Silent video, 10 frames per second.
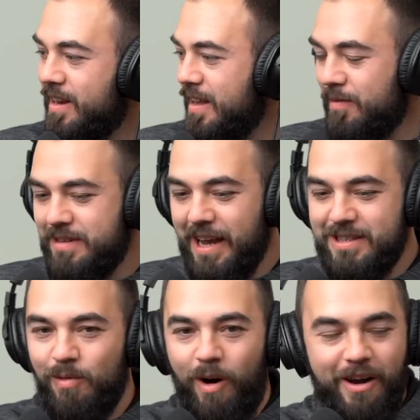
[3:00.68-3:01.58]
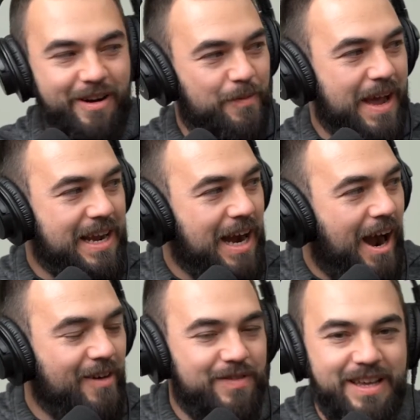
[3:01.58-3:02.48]
It takes water to make
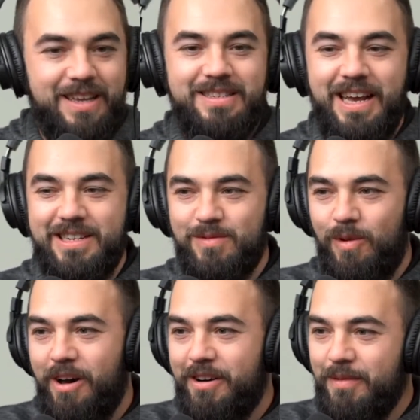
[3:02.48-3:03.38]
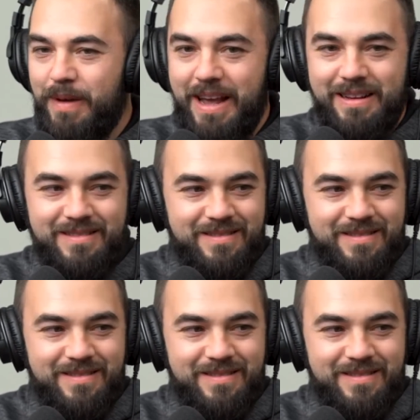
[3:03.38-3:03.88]
coffee. It takes water to make...